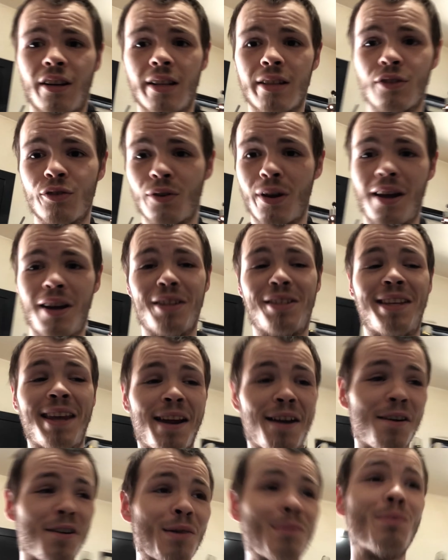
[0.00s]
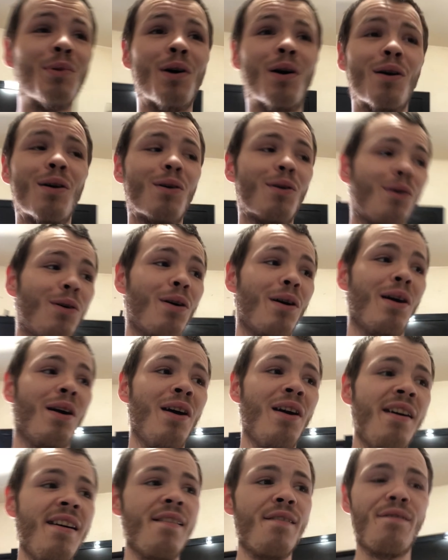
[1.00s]
to try to tear it apart or
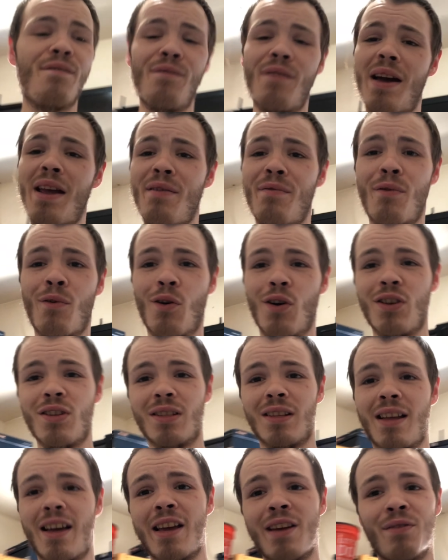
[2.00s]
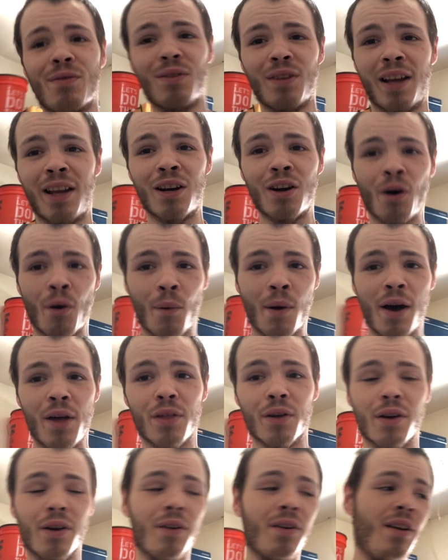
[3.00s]
fight for its life like no
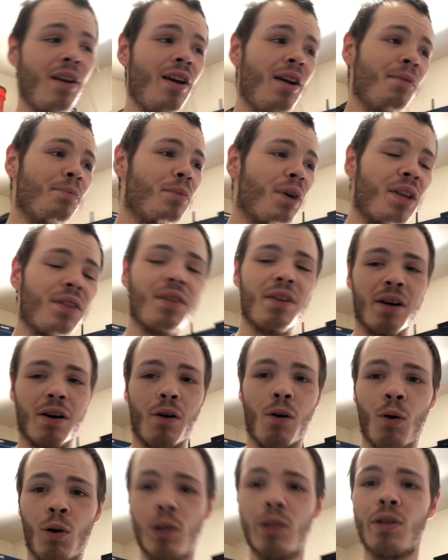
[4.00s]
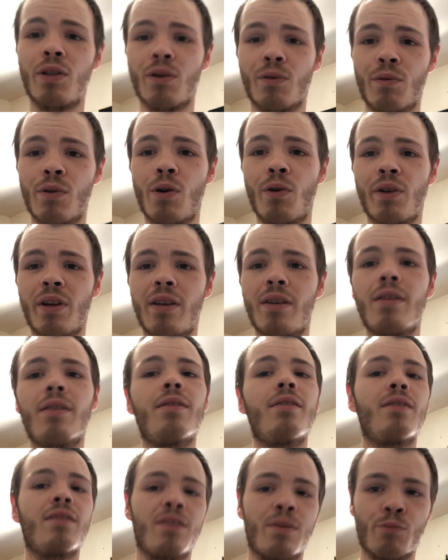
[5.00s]
other. But the older the rodent,
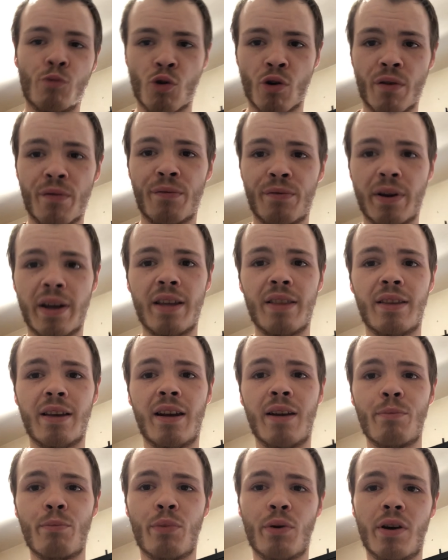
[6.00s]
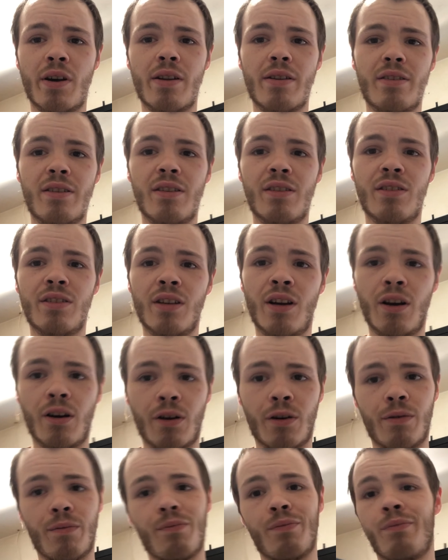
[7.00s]
the more fight that it puts.
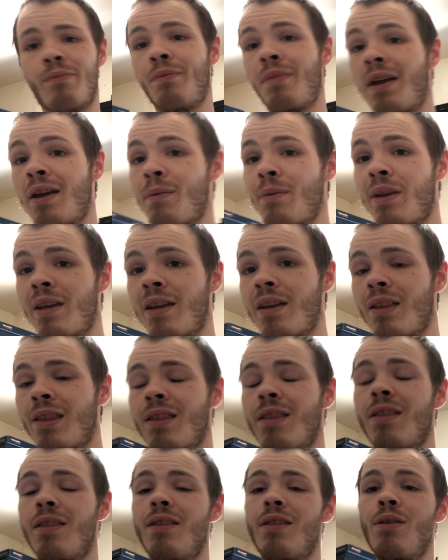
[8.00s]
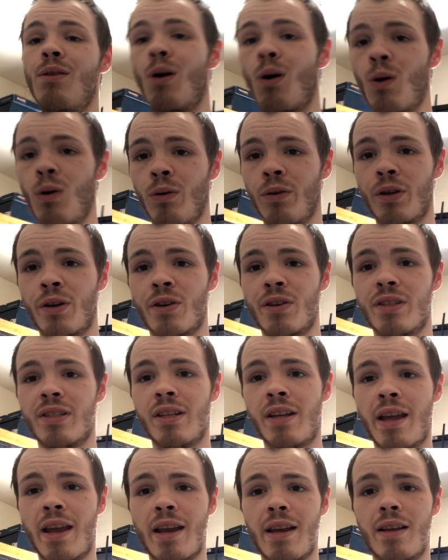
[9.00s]
So maybe the older your
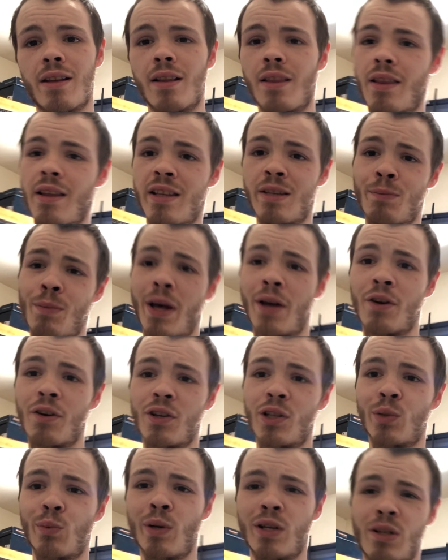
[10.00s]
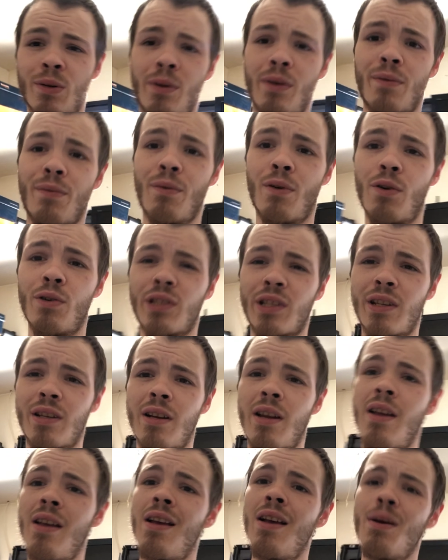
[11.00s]
snake, is better to switch them to frozen,
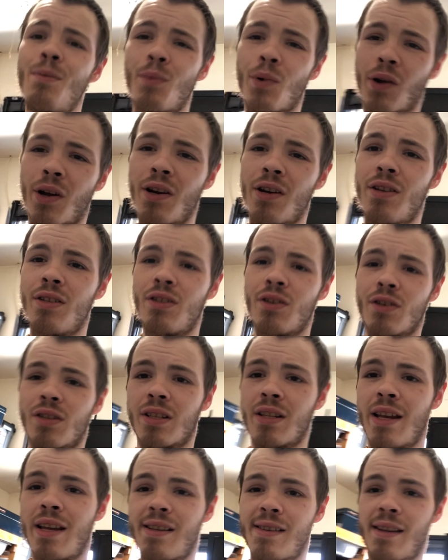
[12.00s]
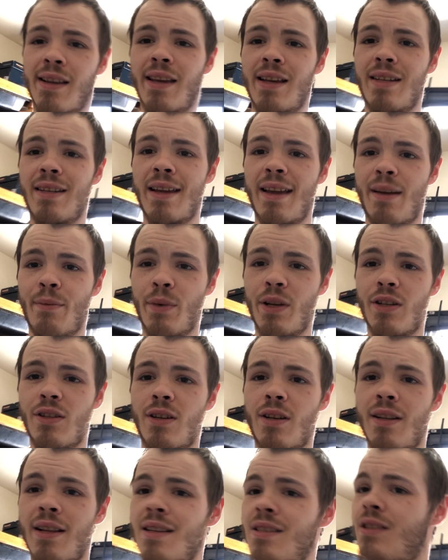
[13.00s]
because your snakes can get
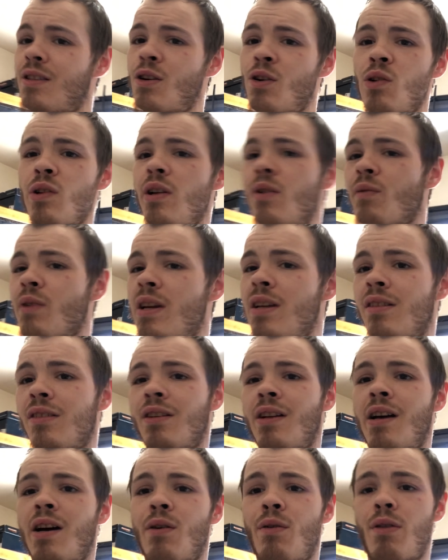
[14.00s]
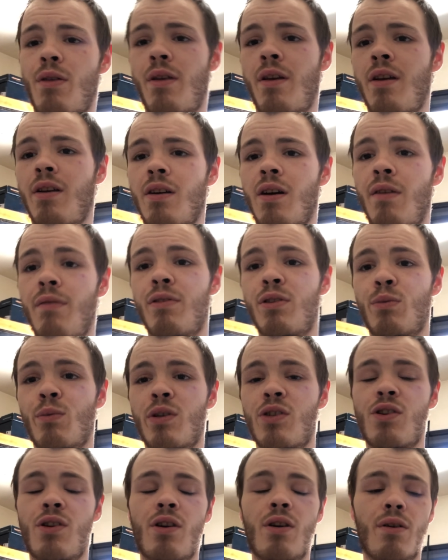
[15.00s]
damaged. That's the only reason I would think of
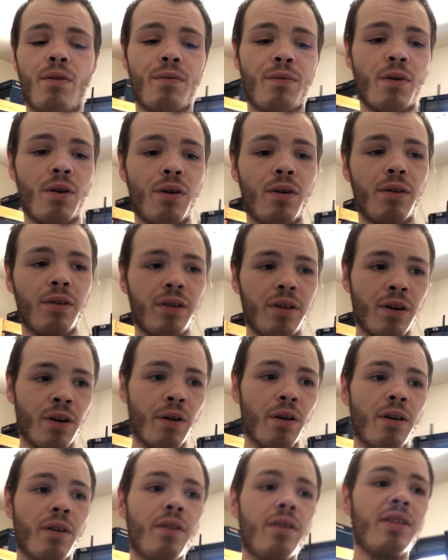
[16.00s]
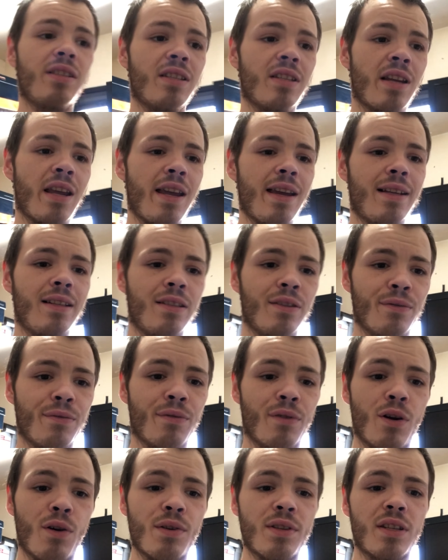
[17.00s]
switching your snake to
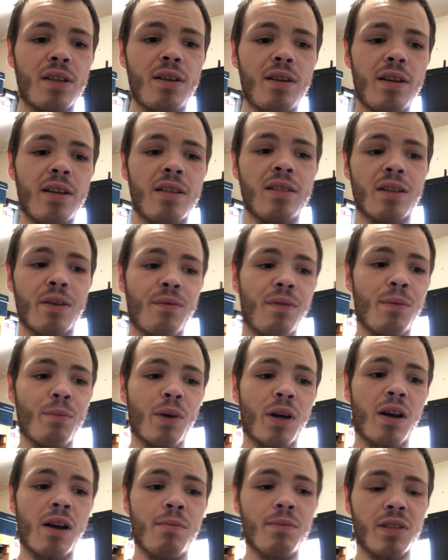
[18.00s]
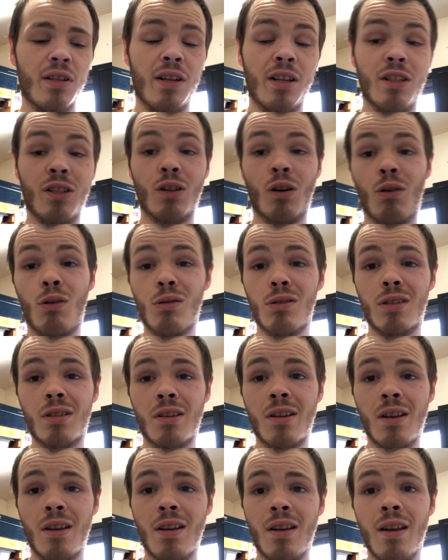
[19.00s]
frozen, is if it becomes an adult
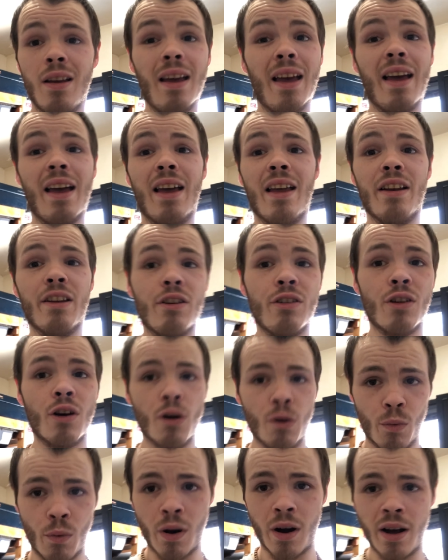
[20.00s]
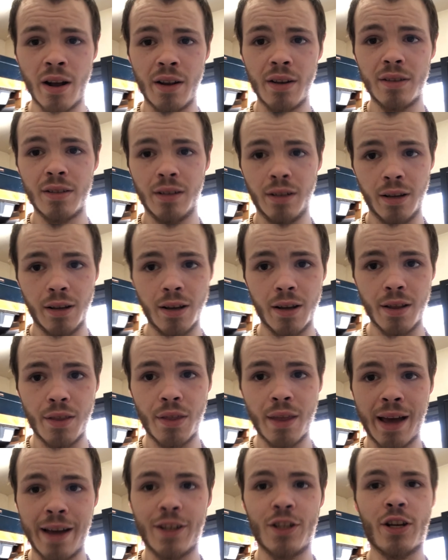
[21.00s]
and you don't want
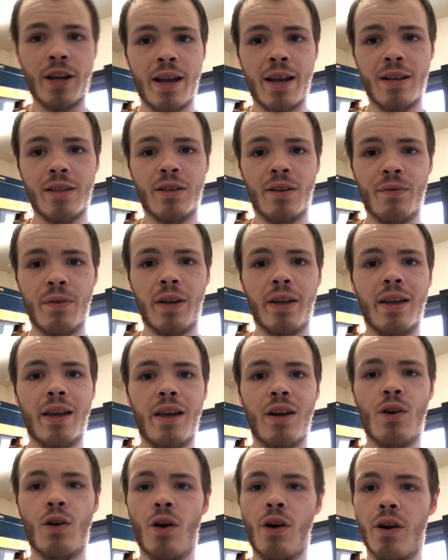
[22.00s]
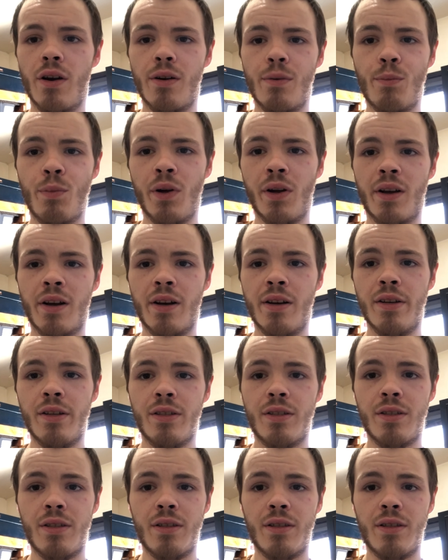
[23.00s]
that chance of it getting hurt, because